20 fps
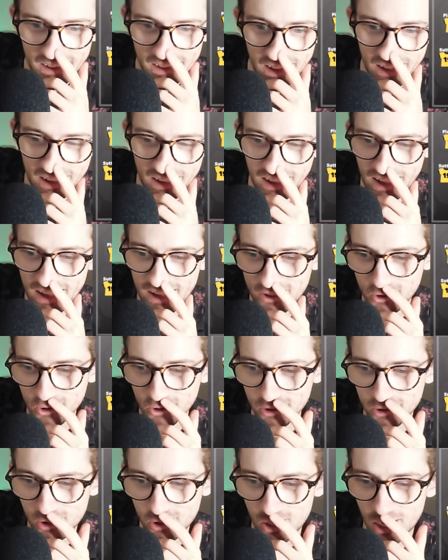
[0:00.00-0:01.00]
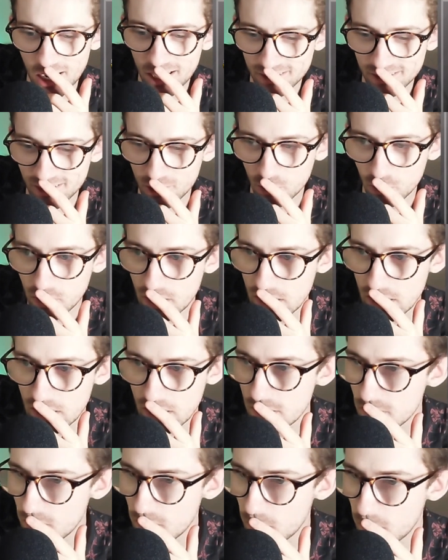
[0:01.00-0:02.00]
Okay, good to see you guys
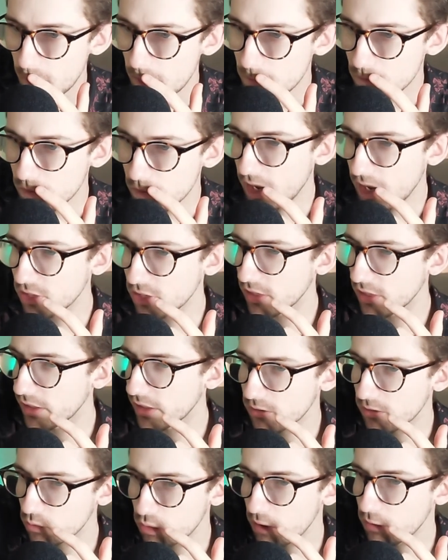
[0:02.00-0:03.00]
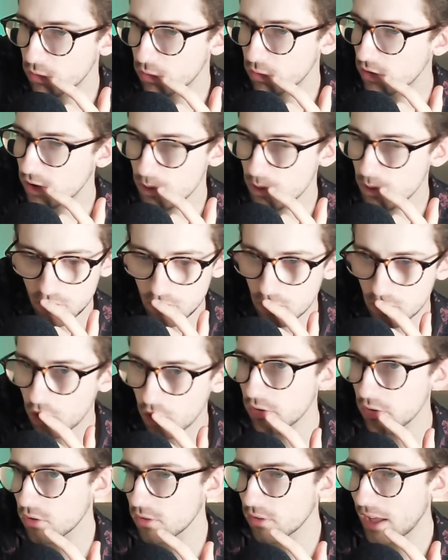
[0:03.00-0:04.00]
agree. That referee seems not
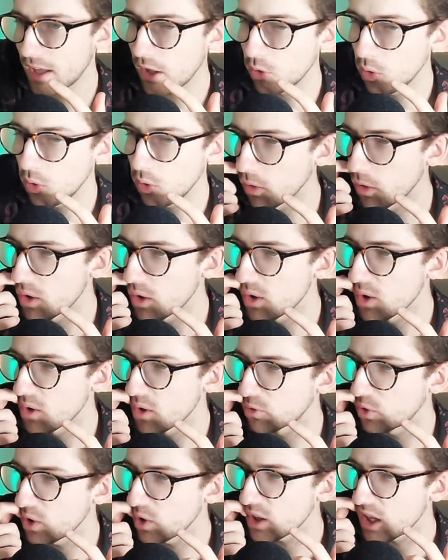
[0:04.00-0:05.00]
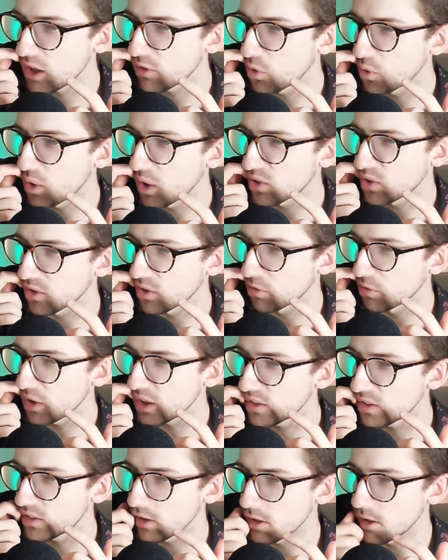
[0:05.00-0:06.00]
interested at all. Free kick for Western.
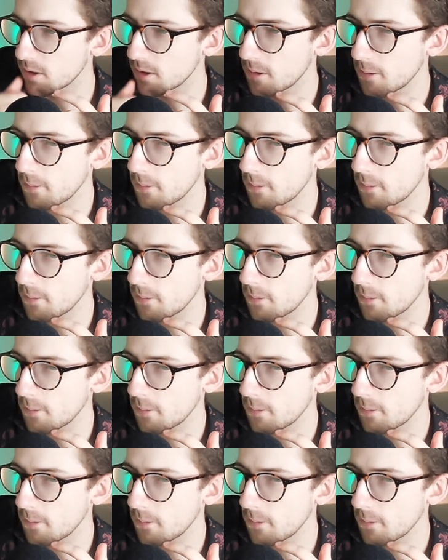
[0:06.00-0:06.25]
Flicked in.